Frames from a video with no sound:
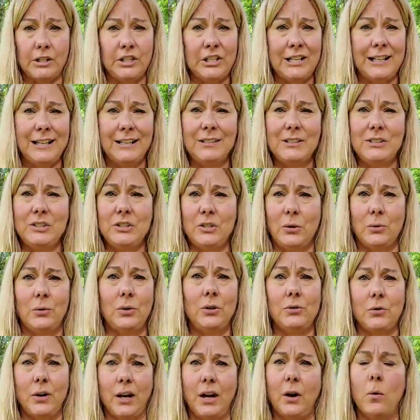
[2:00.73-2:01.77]
Chickens don't
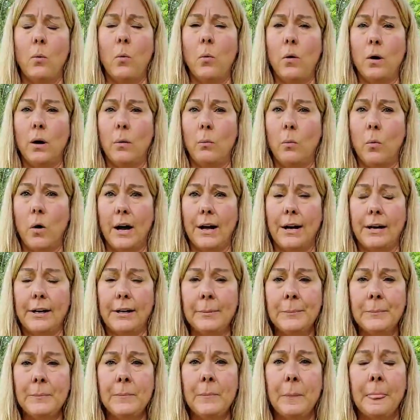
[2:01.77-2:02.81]
drink warm
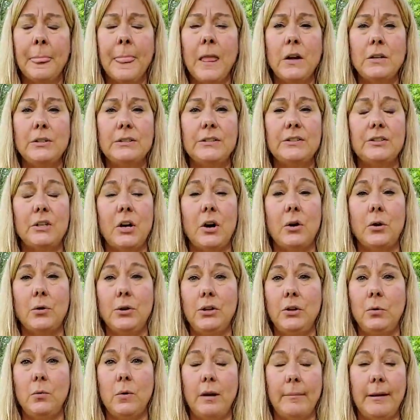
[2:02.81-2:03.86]
water. So
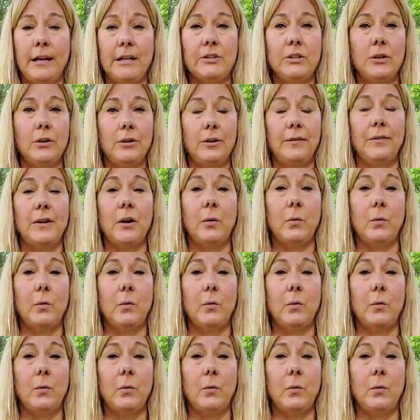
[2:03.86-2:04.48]
you want to make sure that their